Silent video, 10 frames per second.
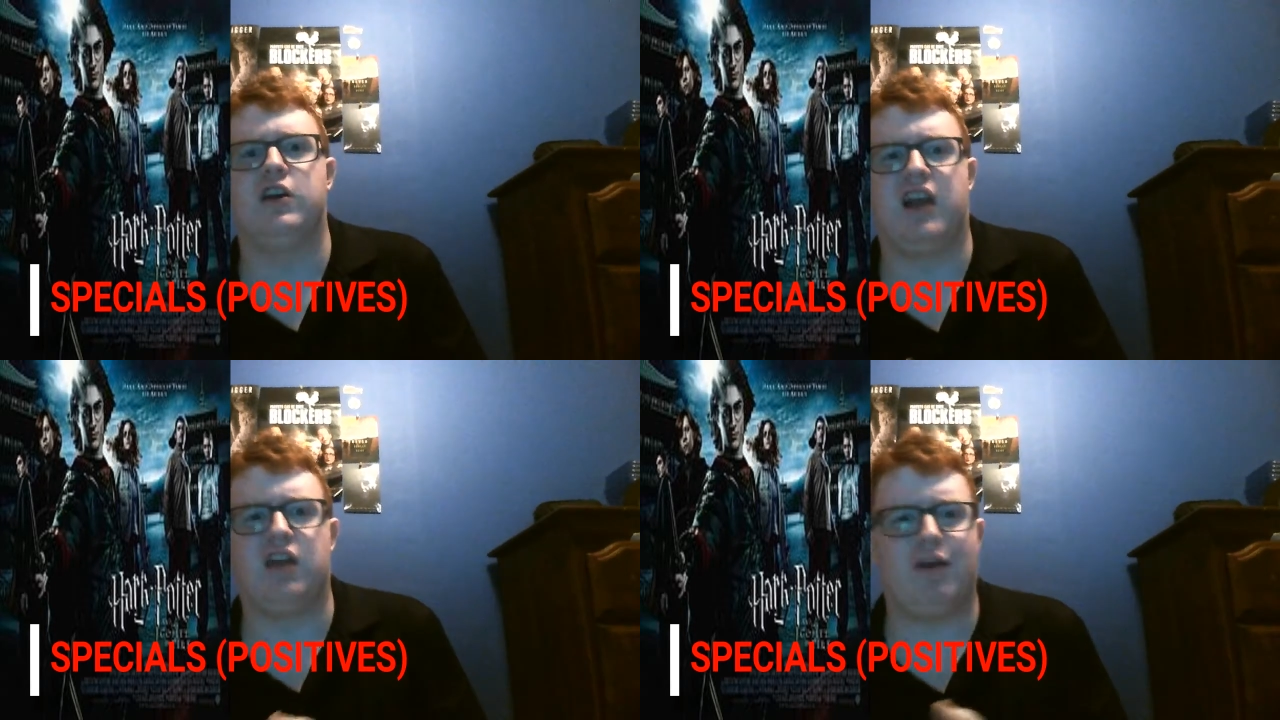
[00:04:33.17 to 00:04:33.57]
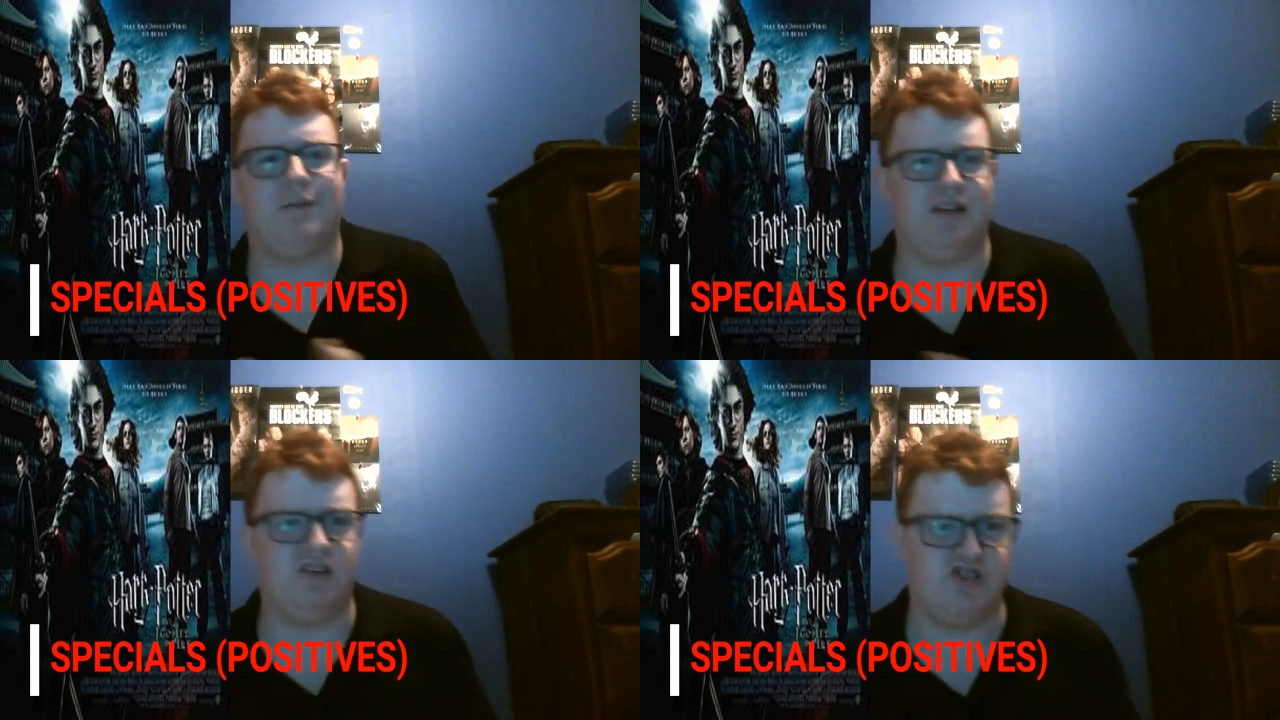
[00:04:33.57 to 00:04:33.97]
and kind of Ron
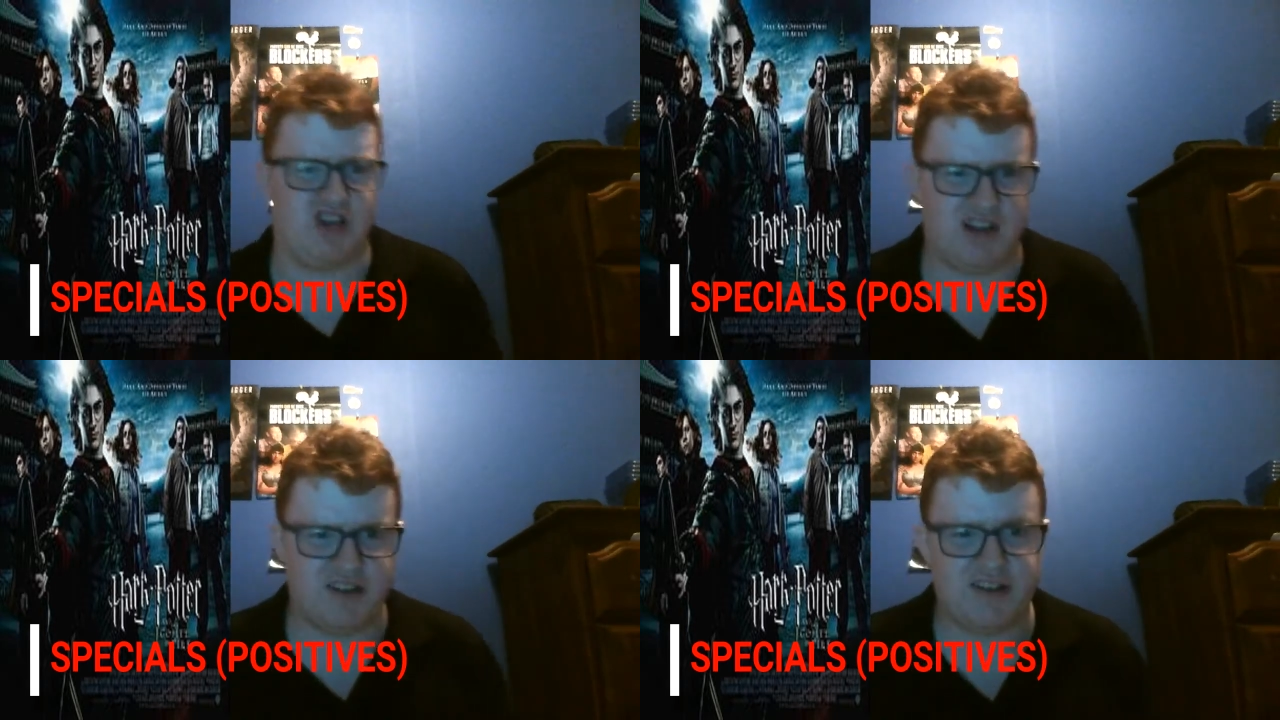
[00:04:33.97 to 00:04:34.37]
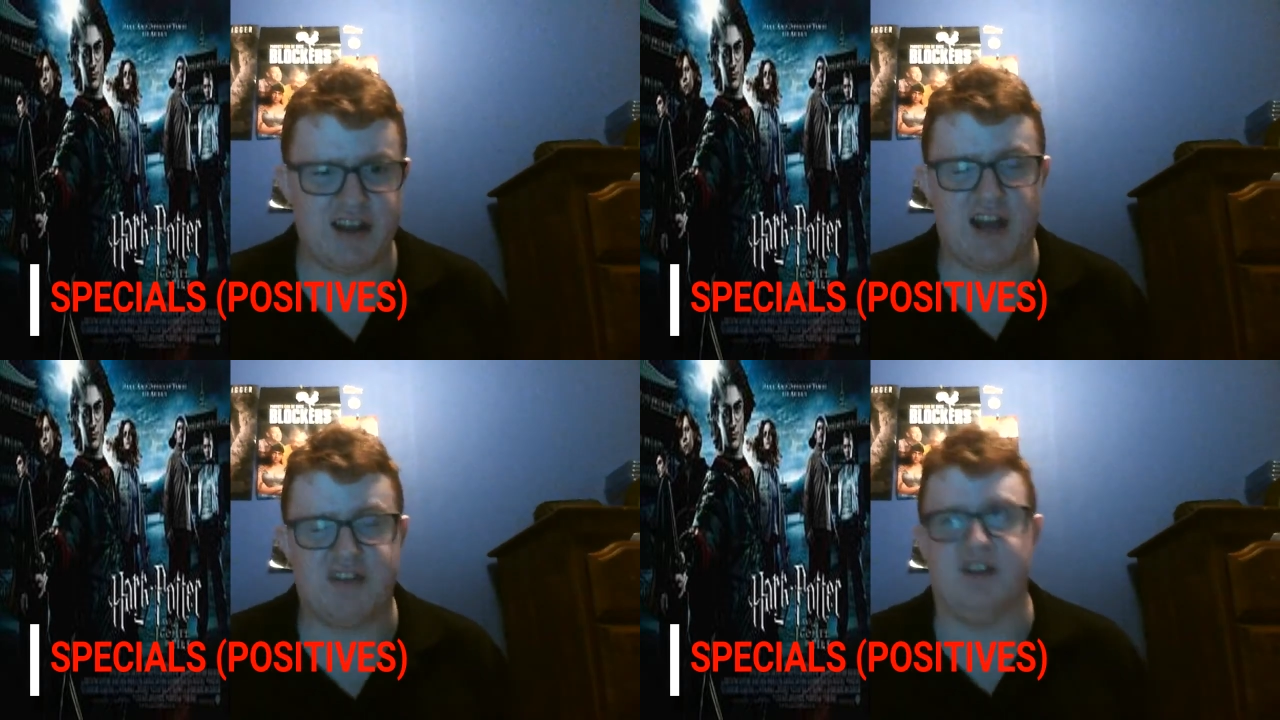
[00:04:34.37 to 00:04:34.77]
being jealous of
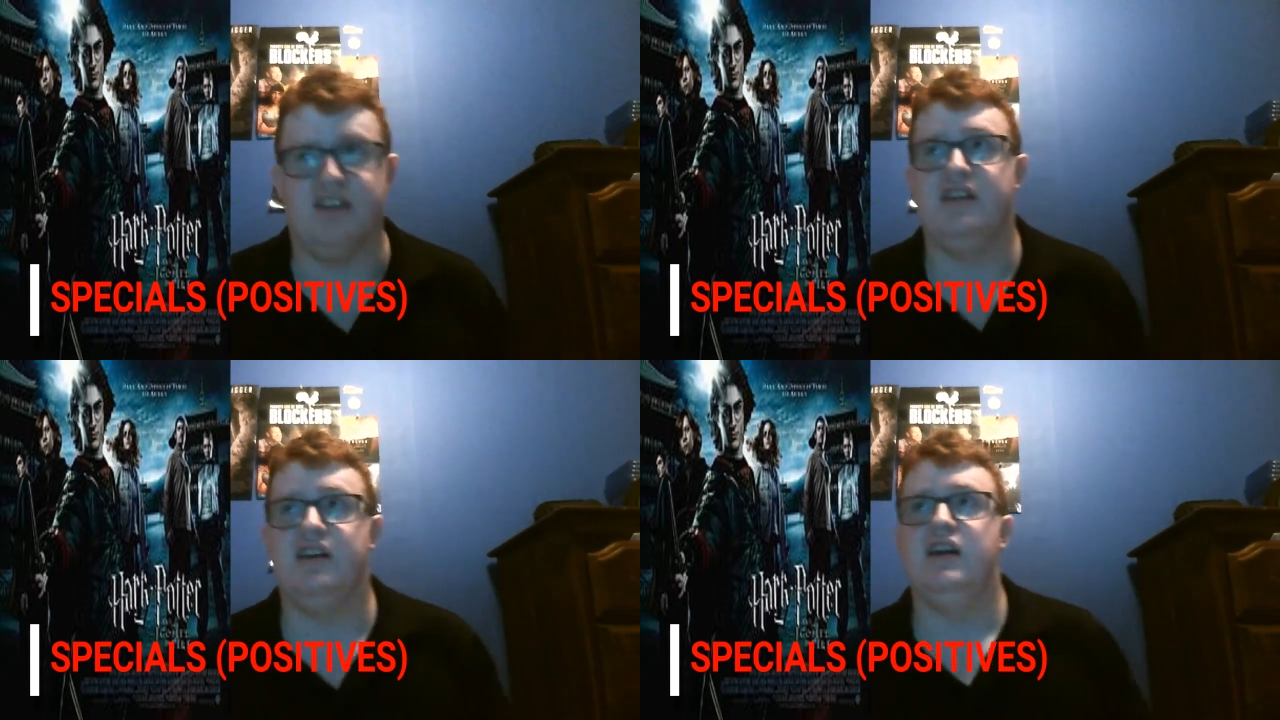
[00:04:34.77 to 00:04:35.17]
that, and